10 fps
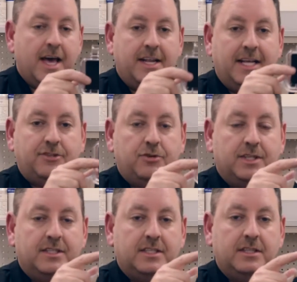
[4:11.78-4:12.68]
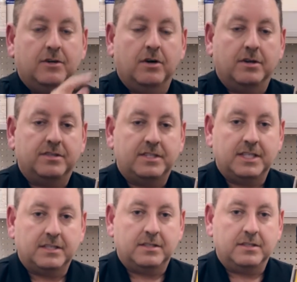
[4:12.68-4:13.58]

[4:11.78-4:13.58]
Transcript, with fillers: And as you can see, there are six